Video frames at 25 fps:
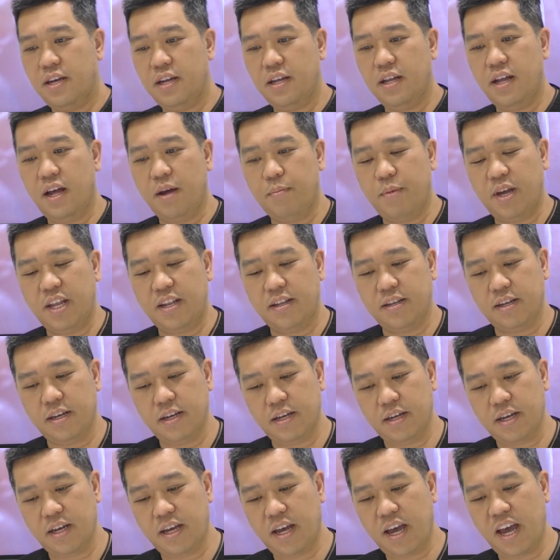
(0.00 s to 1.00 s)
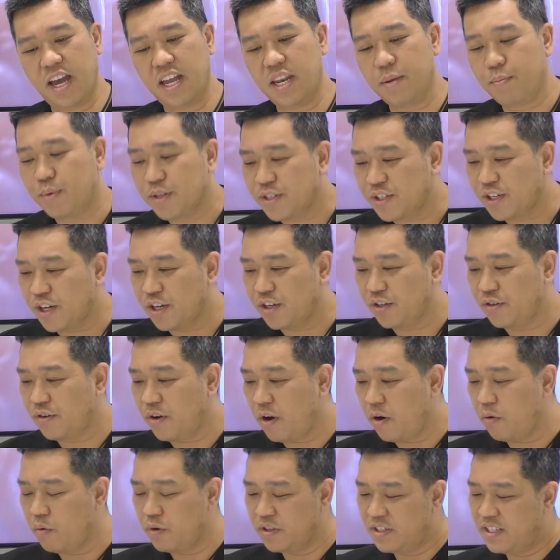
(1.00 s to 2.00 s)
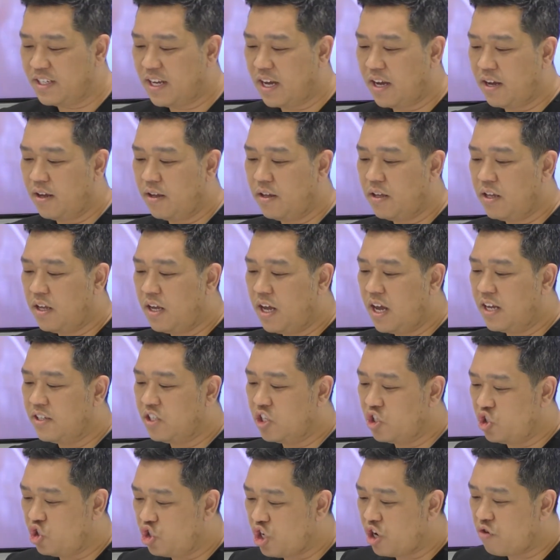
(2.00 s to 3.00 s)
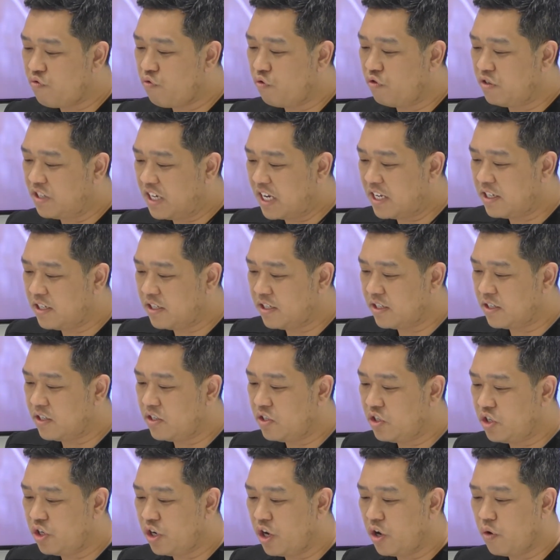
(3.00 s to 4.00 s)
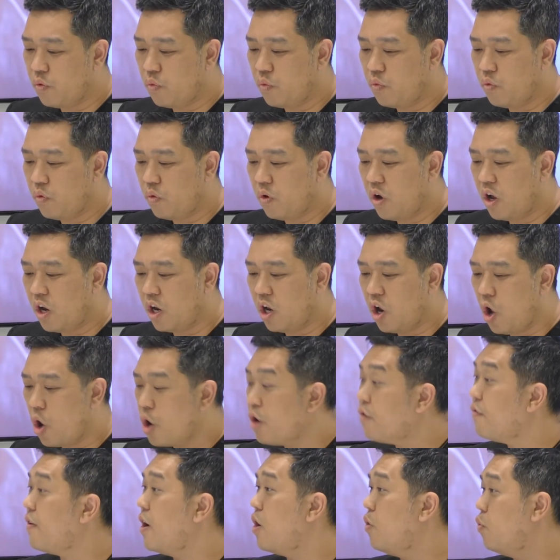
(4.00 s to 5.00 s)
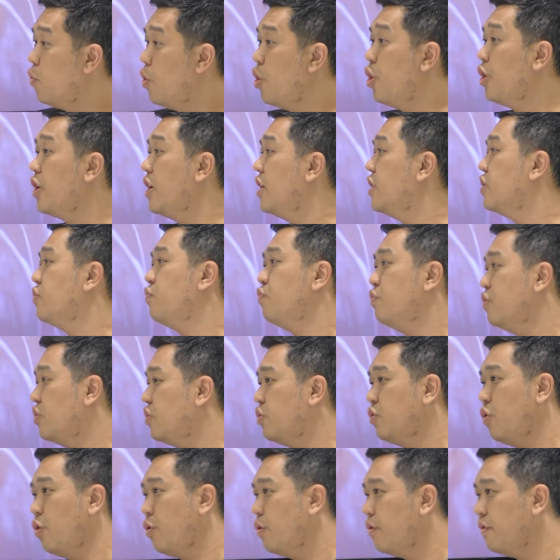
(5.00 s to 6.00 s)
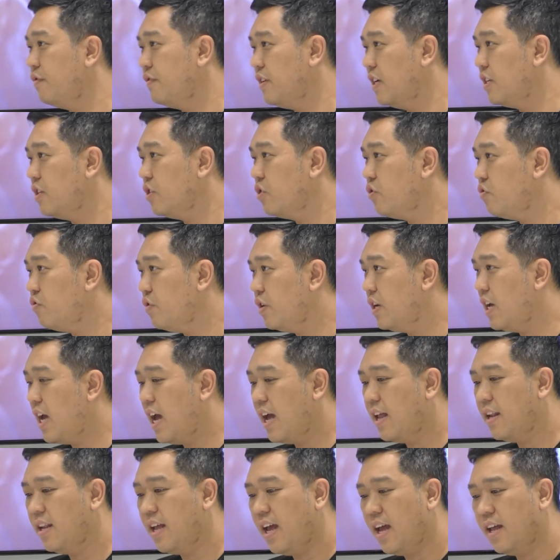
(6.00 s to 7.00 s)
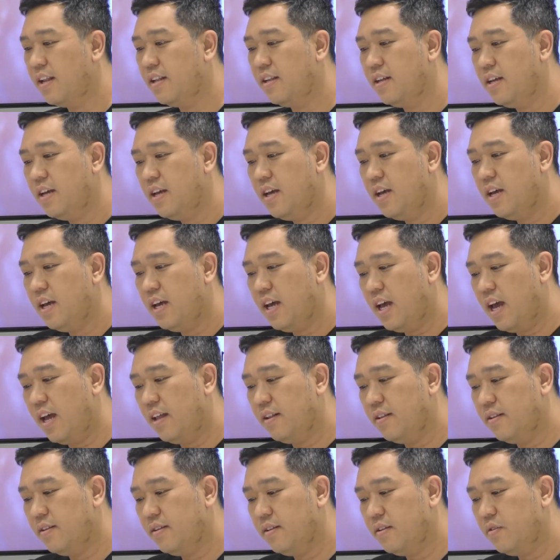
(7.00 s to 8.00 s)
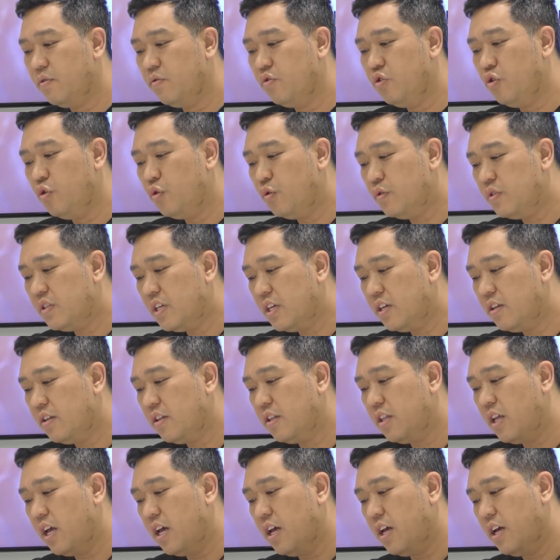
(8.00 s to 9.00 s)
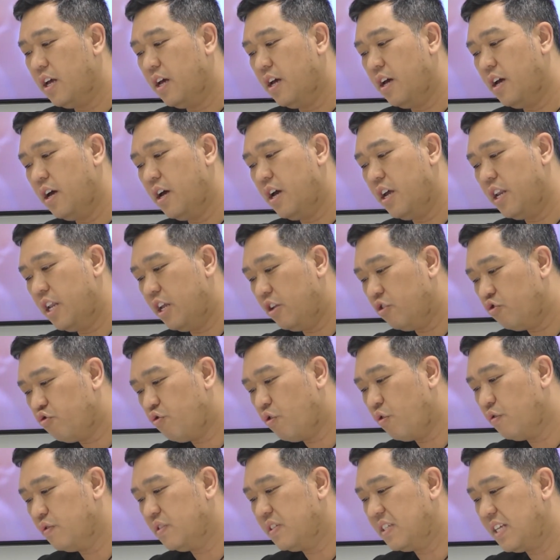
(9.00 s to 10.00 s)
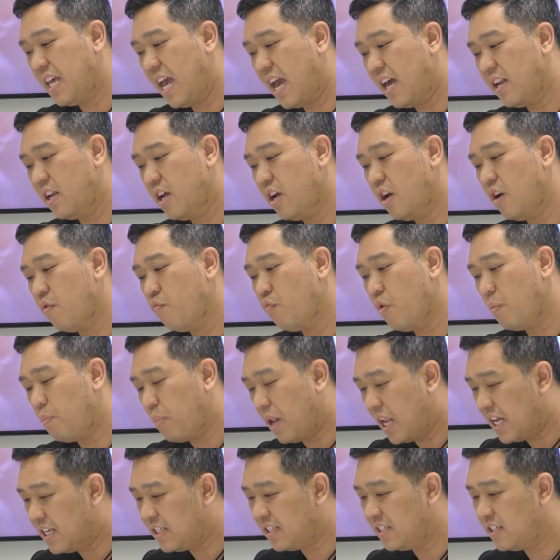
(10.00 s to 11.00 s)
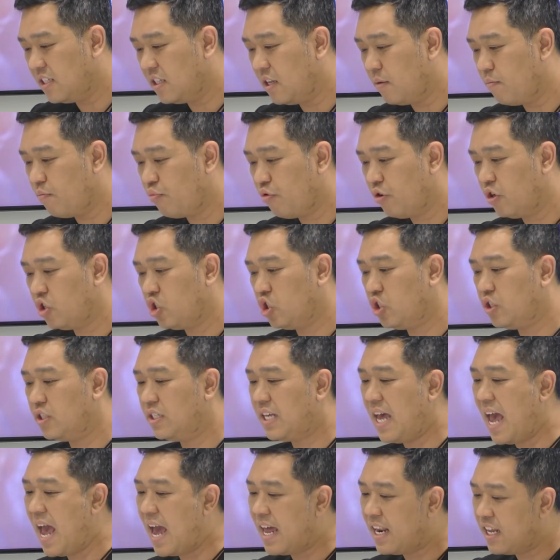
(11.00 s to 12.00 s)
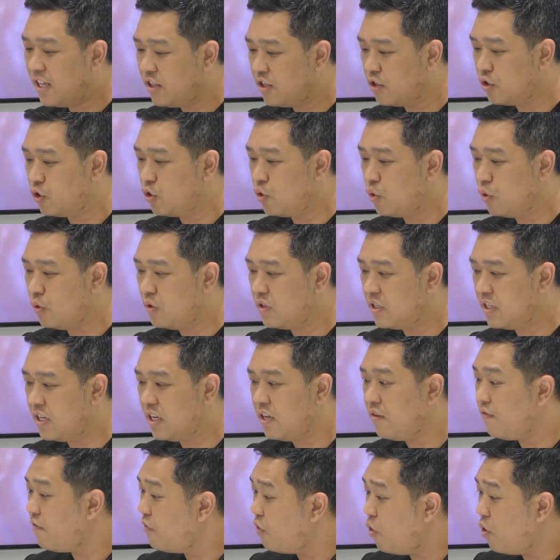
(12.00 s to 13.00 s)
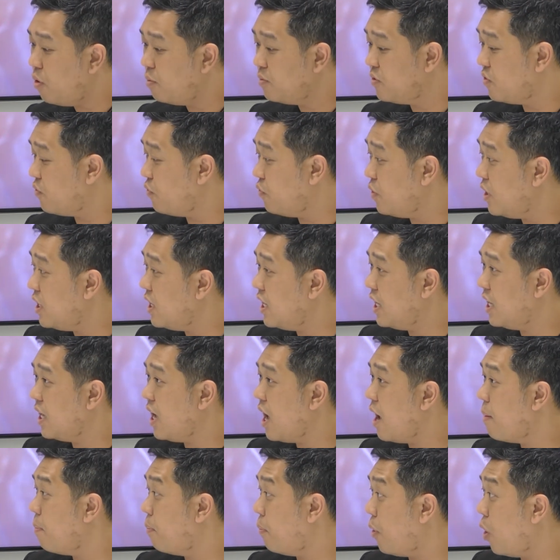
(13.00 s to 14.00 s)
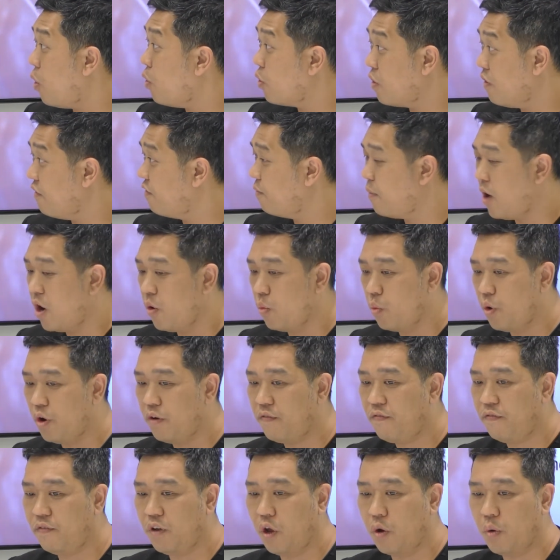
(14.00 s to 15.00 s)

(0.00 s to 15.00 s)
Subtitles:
I mean, 80%, I would say, as a general dentist, a lot of our work is restorative dentistry, and using an intraoral scanner, replacing the impressions, adding the tools in, it forms really a bulk of my workflow,